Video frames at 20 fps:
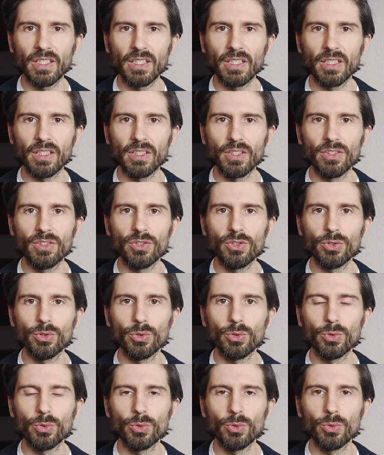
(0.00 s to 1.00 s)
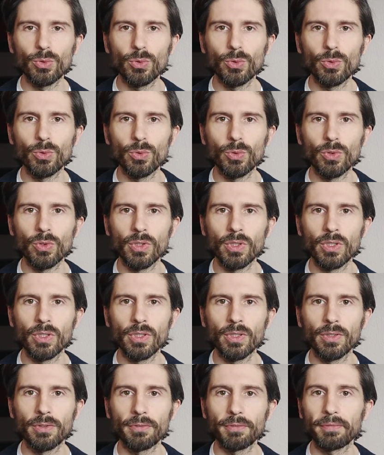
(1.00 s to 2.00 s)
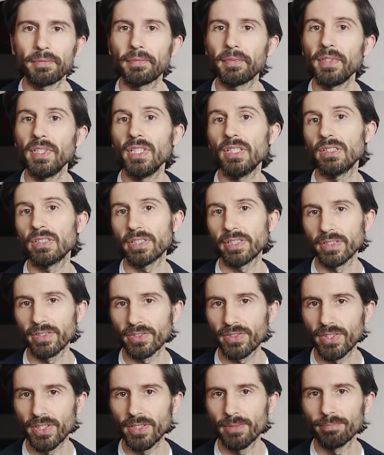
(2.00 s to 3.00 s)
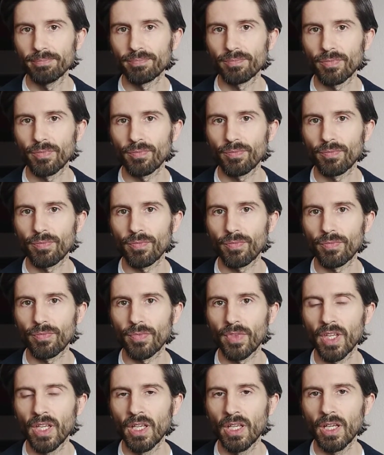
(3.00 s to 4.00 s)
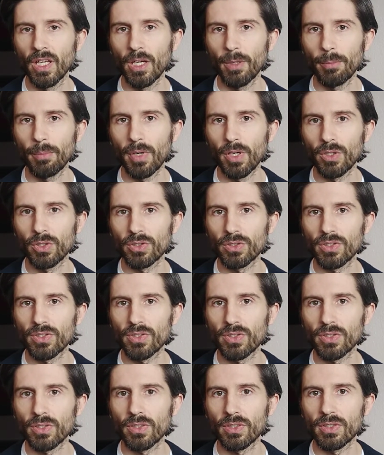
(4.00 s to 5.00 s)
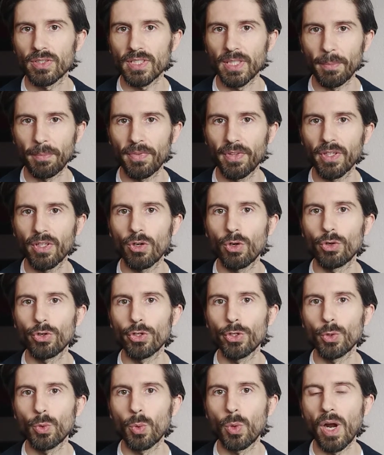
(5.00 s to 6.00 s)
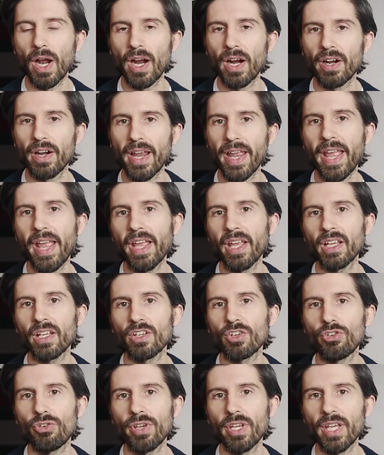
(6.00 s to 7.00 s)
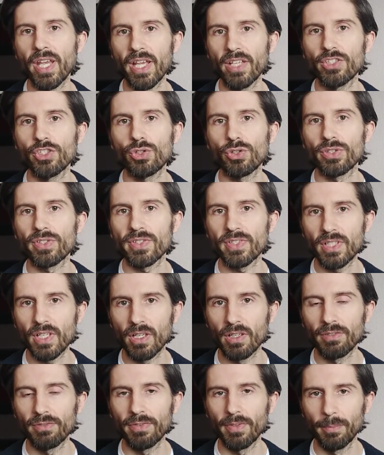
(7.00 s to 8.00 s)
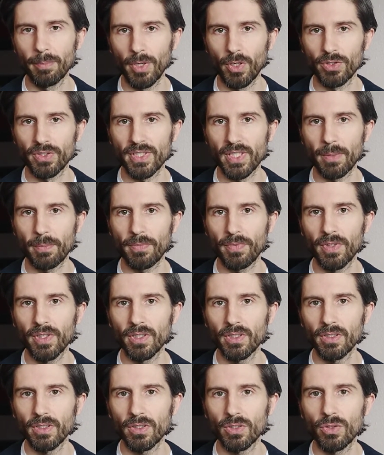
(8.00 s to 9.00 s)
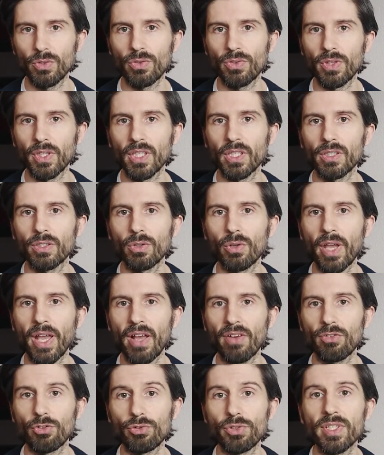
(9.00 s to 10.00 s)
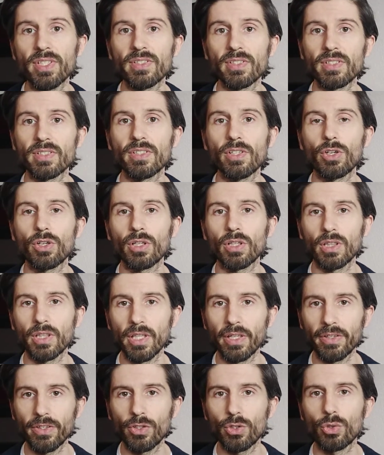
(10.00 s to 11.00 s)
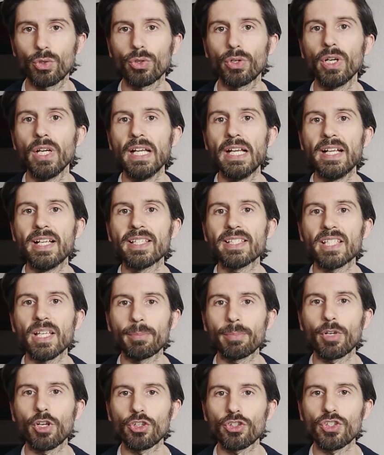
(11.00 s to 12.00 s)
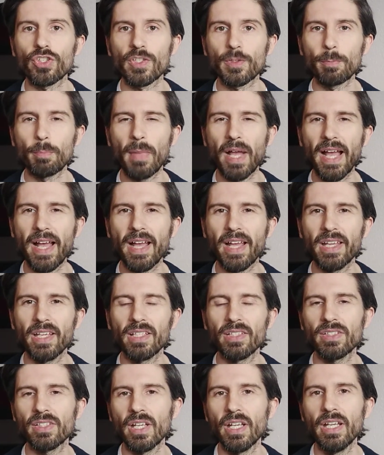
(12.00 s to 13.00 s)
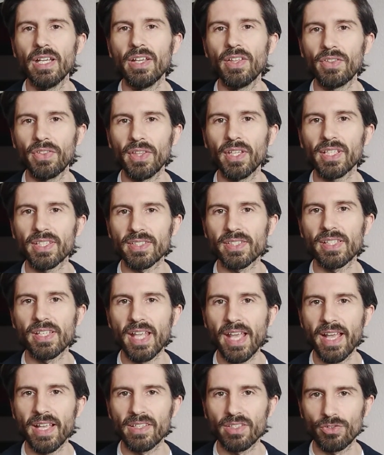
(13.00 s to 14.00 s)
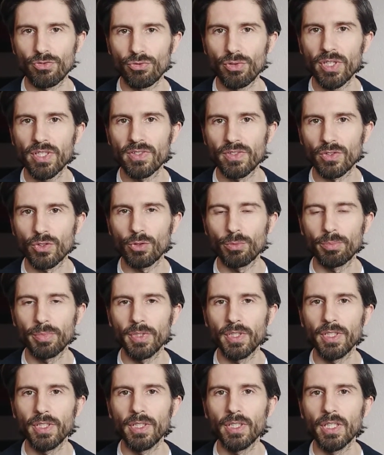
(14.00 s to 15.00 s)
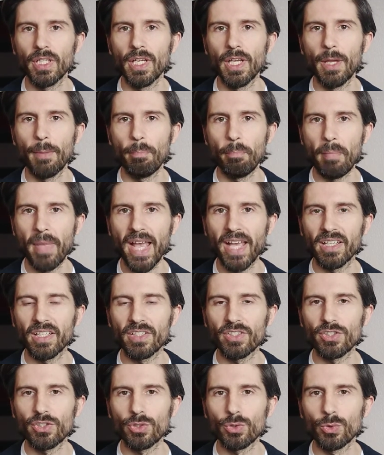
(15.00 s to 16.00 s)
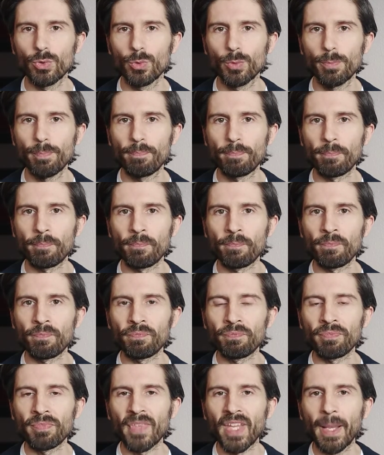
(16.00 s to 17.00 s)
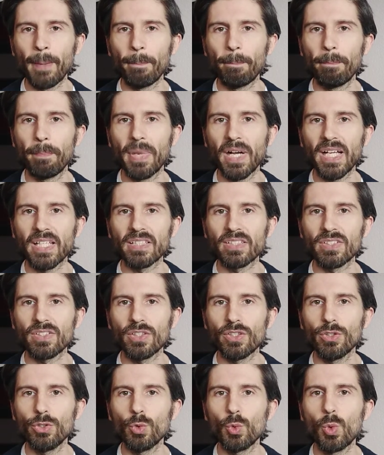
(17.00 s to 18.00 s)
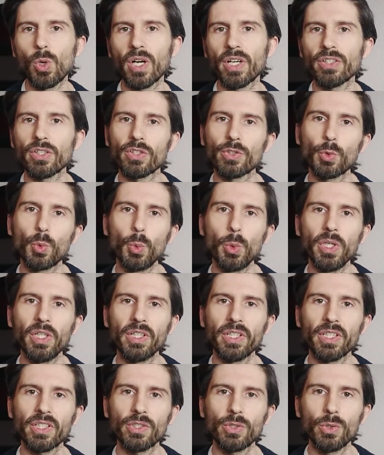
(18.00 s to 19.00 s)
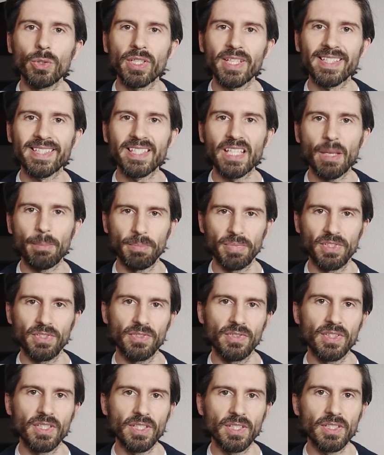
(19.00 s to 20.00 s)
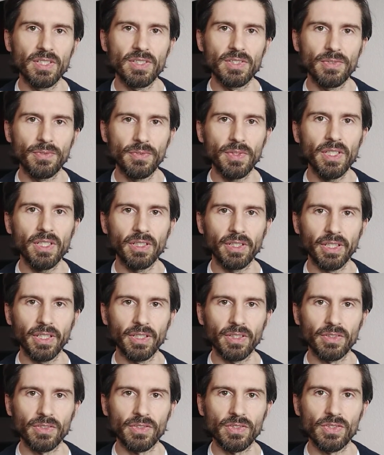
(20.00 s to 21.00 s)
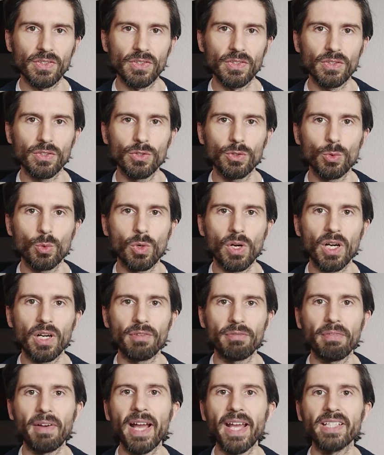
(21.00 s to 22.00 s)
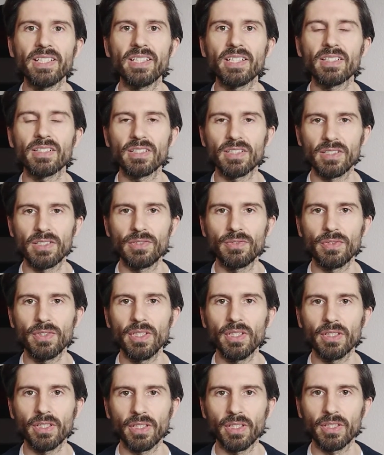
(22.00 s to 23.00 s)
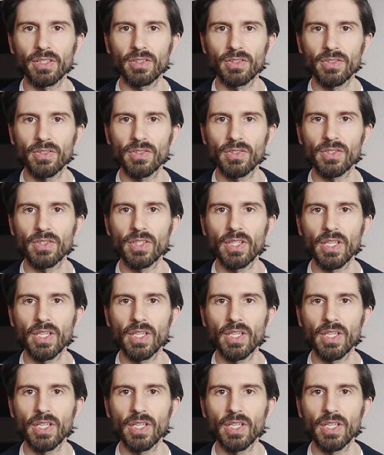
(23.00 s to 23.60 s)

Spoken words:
you feel guilty about something, or you are angry at yourself about something. You think you have a reason, your subconscious mind thinks it has a reason to be mad at you, but you are not willing to accept these feelings. You are fighting these feelings.